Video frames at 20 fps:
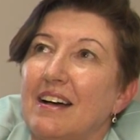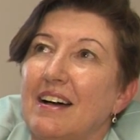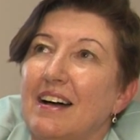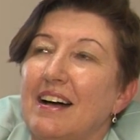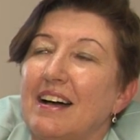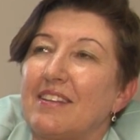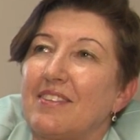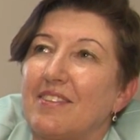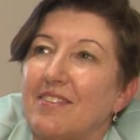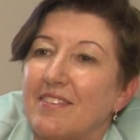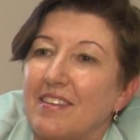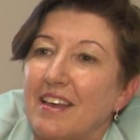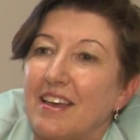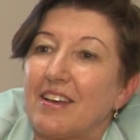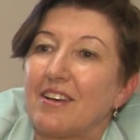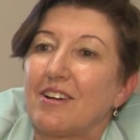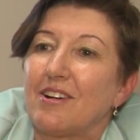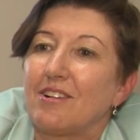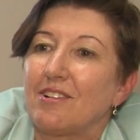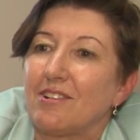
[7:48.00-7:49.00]
I'd
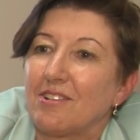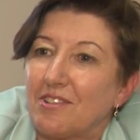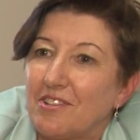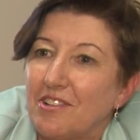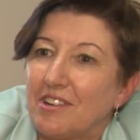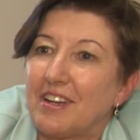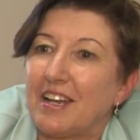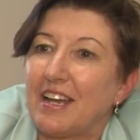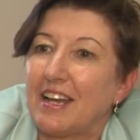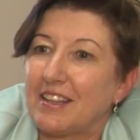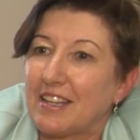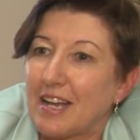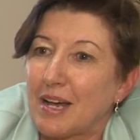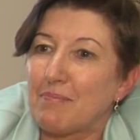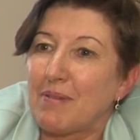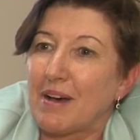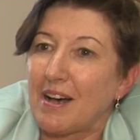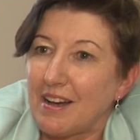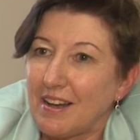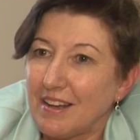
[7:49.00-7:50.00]
say hold your head
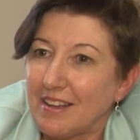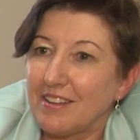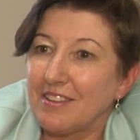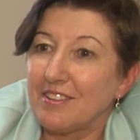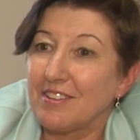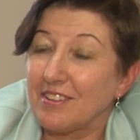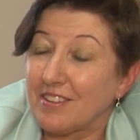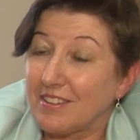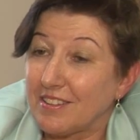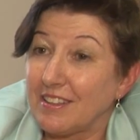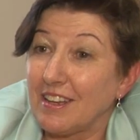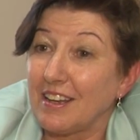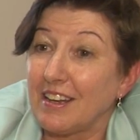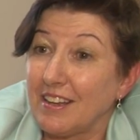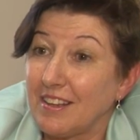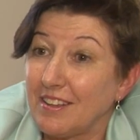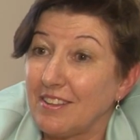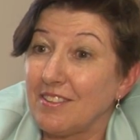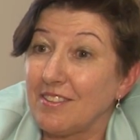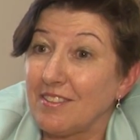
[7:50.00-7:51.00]
up high
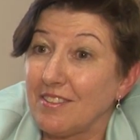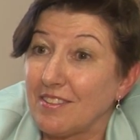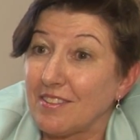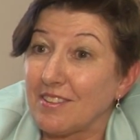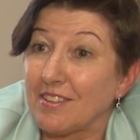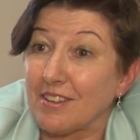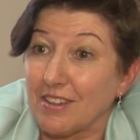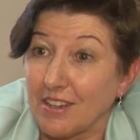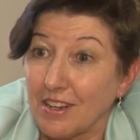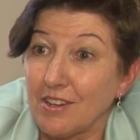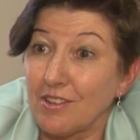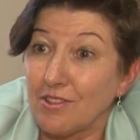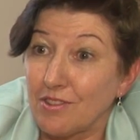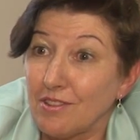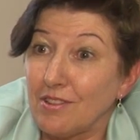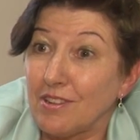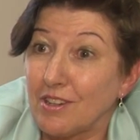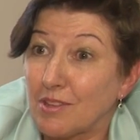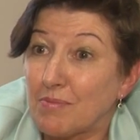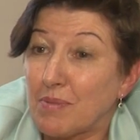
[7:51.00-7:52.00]
and go
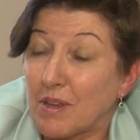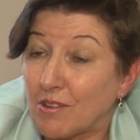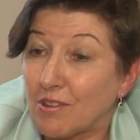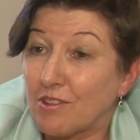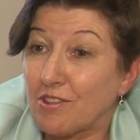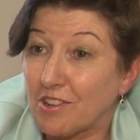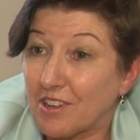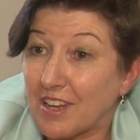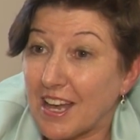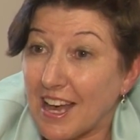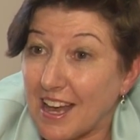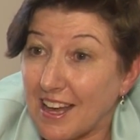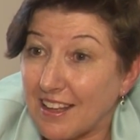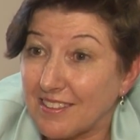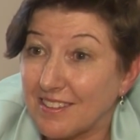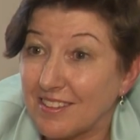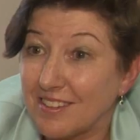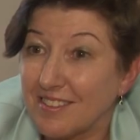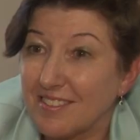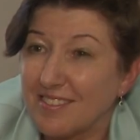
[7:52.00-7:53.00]
do it because you can.